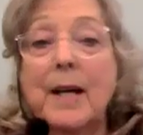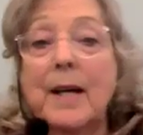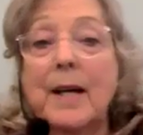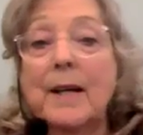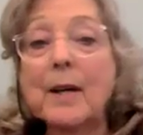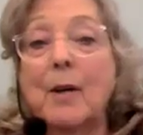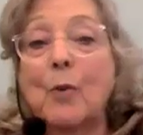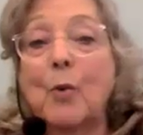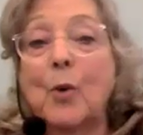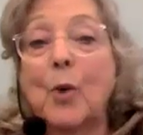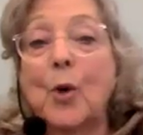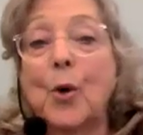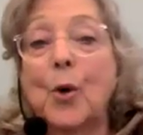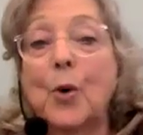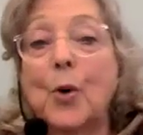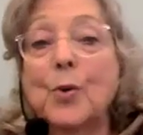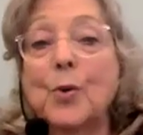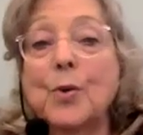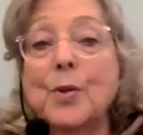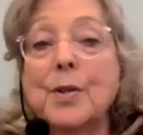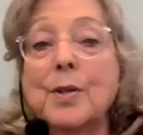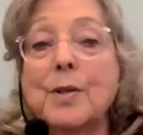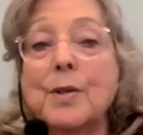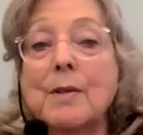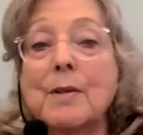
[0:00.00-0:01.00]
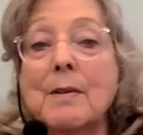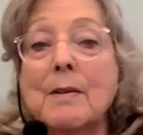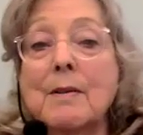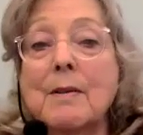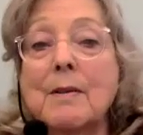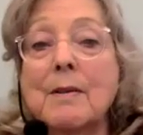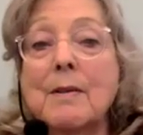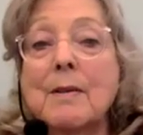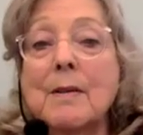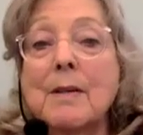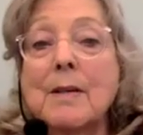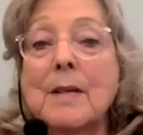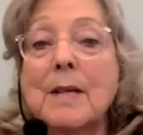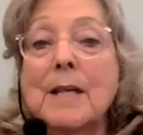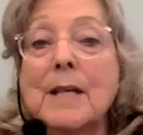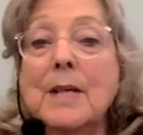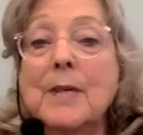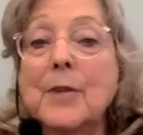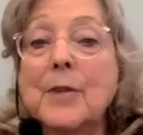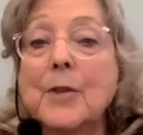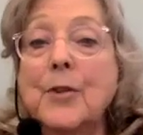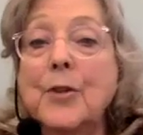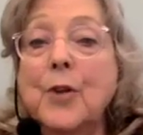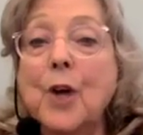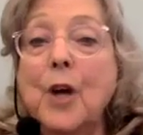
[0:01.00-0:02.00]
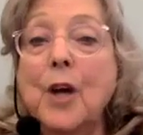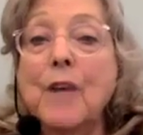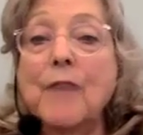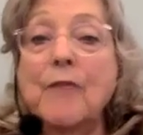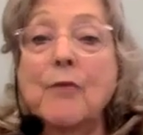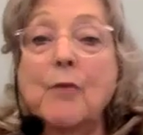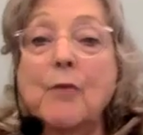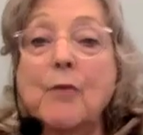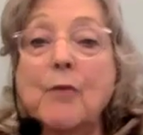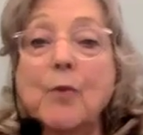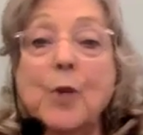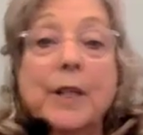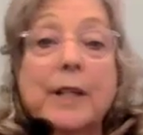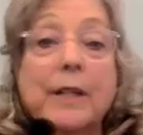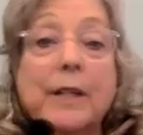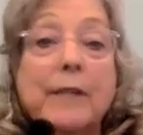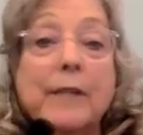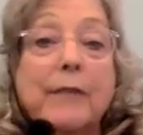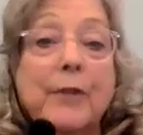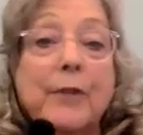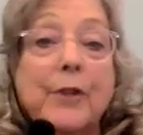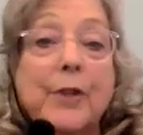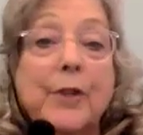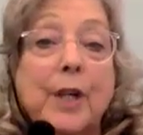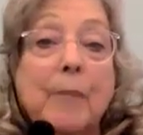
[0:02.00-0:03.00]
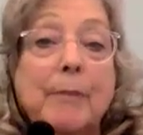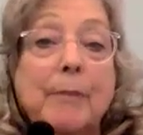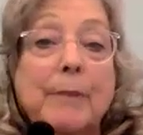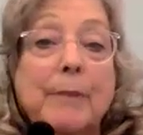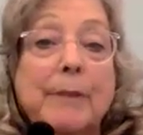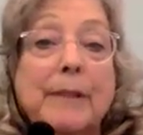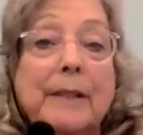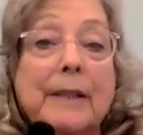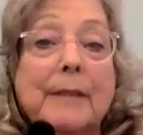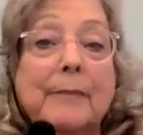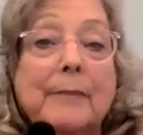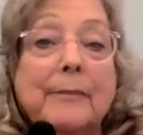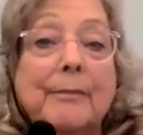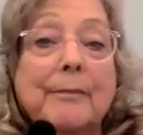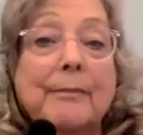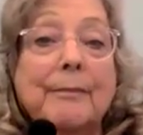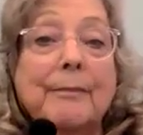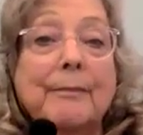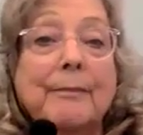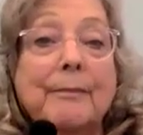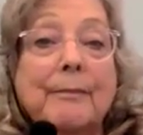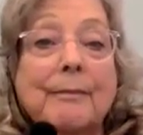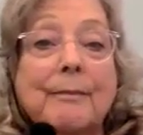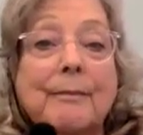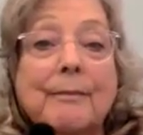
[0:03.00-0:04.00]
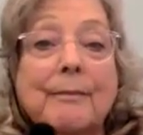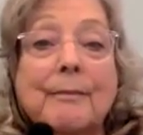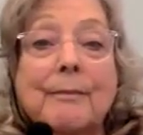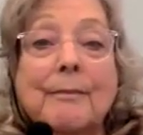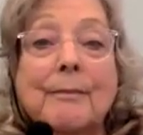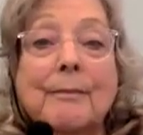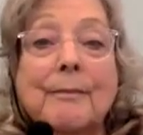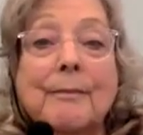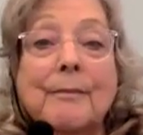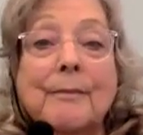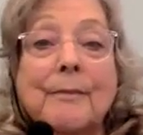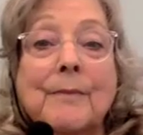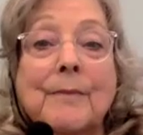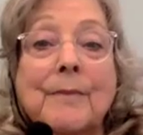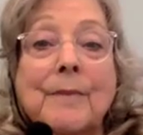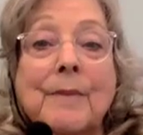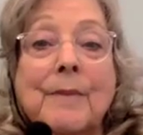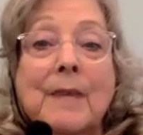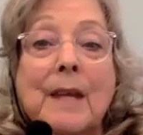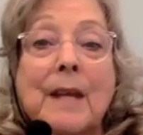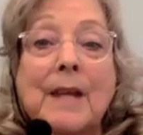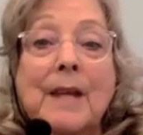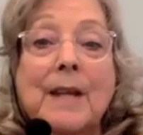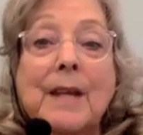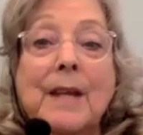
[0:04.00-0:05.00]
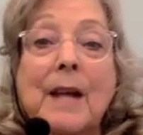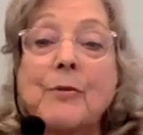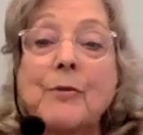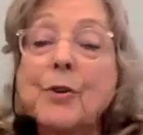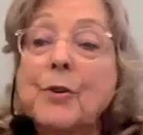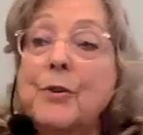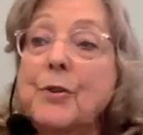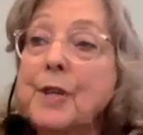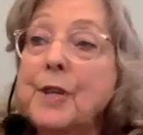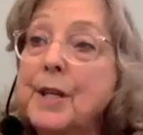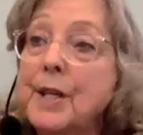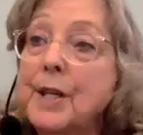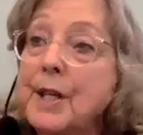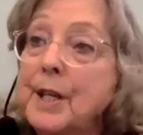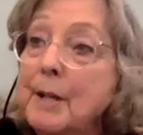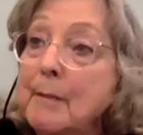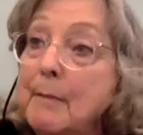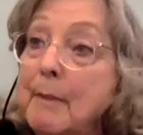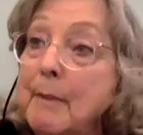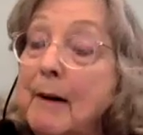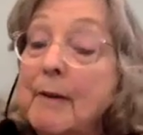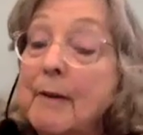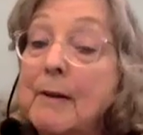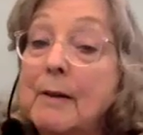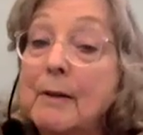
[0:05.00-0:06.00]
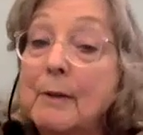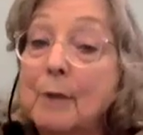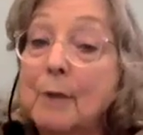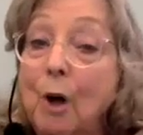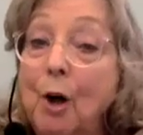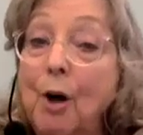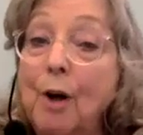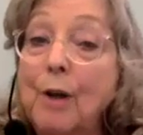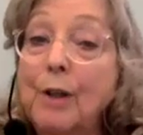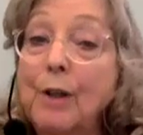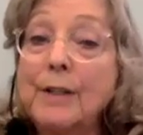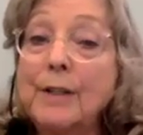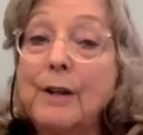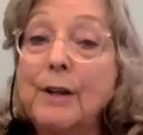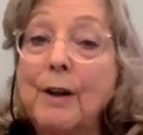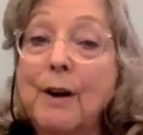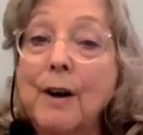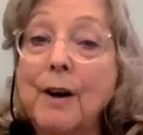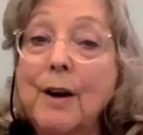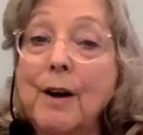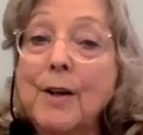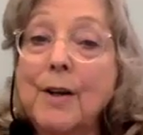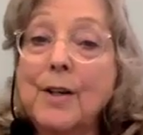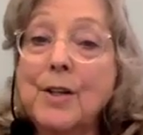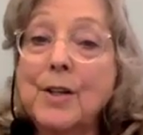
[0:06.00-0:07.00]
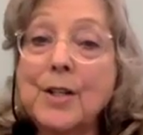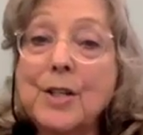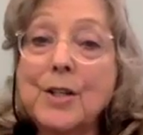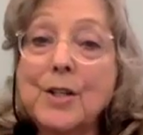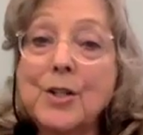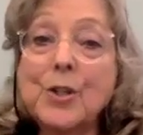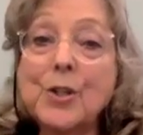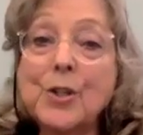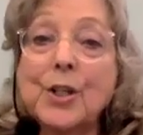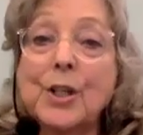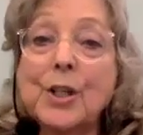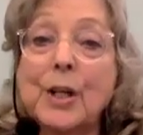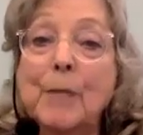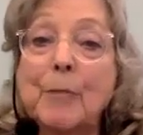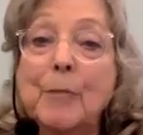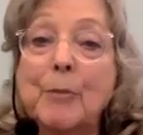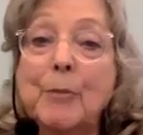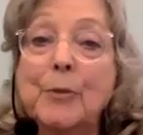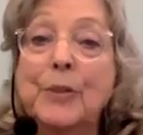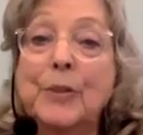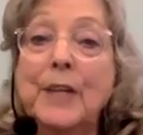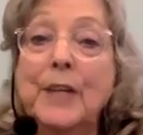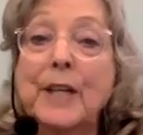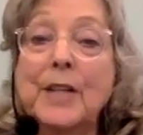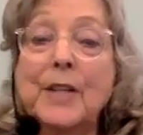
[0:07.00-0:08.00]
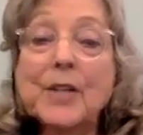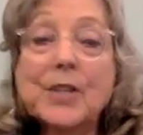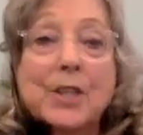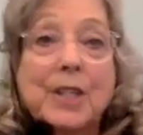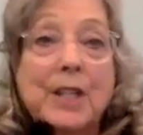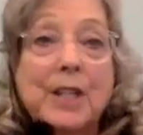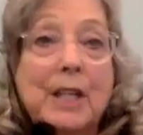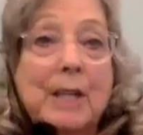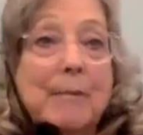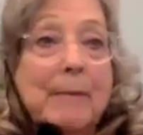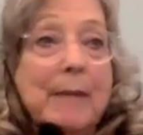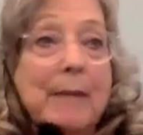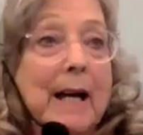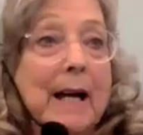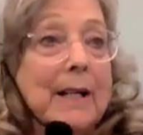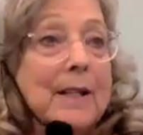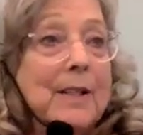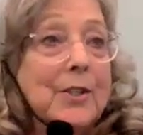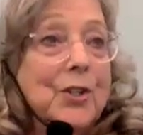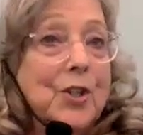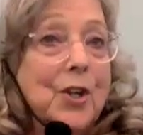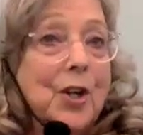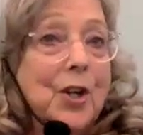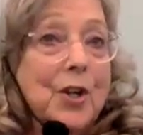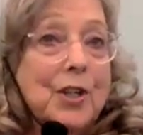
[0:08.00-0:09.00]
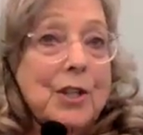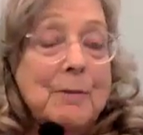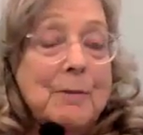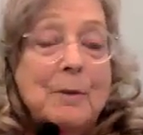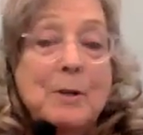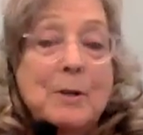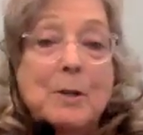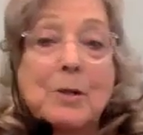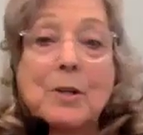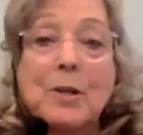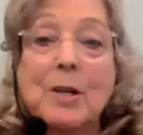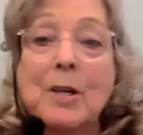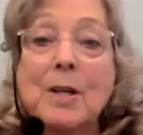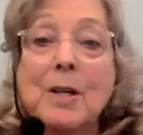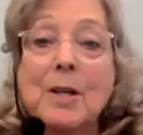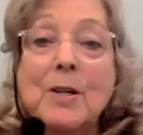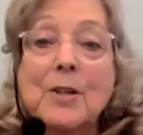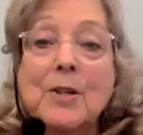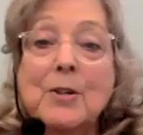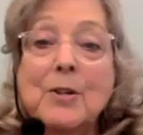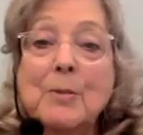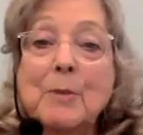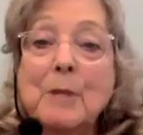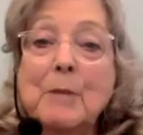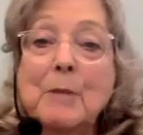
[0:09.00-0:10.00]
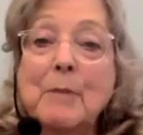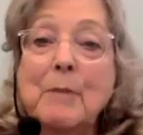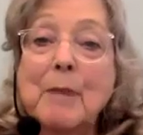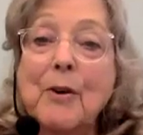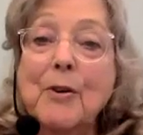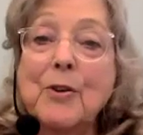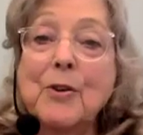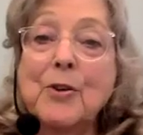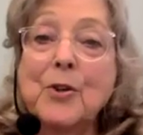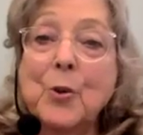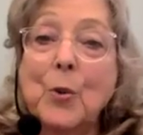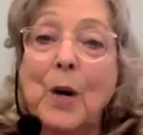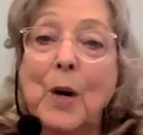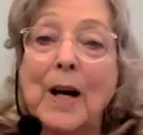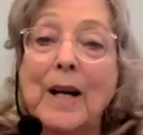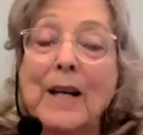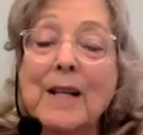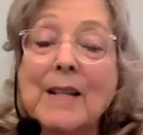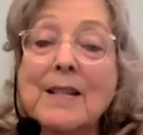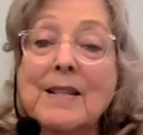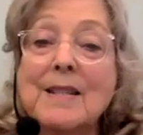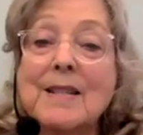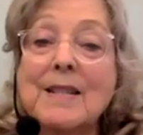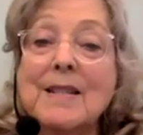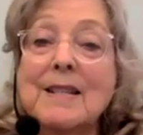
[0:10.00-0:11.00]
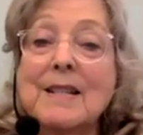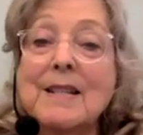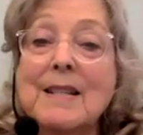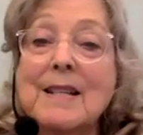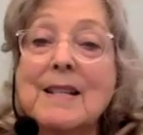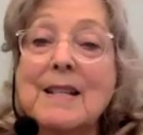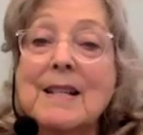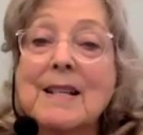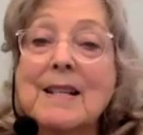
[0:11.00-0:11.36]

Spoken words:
that arose in the thought of working for the company. And after thinking about it long and hard, it took a couple days. She came back and talked to me about it twice, and